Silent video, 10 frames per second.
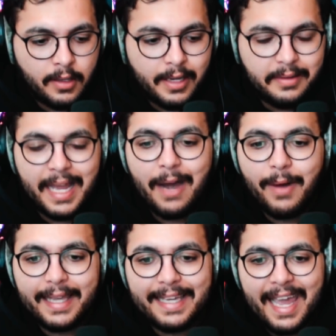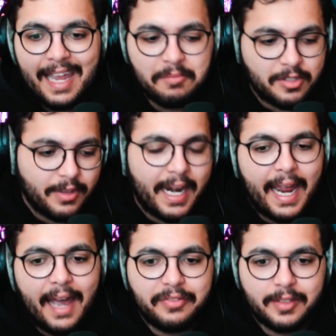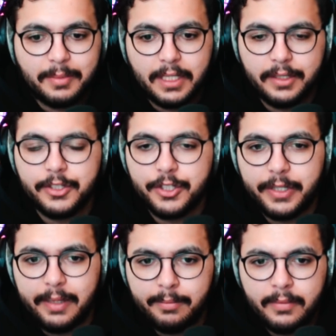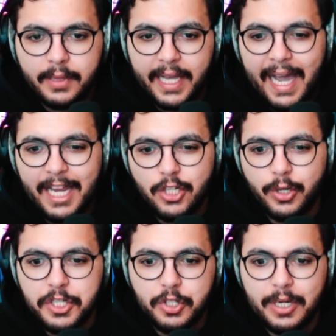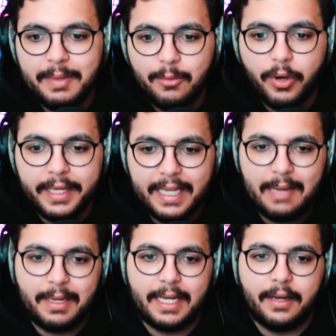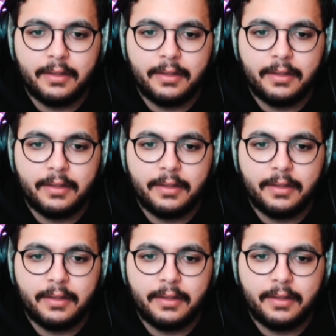Now I game so that I have something to stream. Like, I enjoy streaming more than gaming now.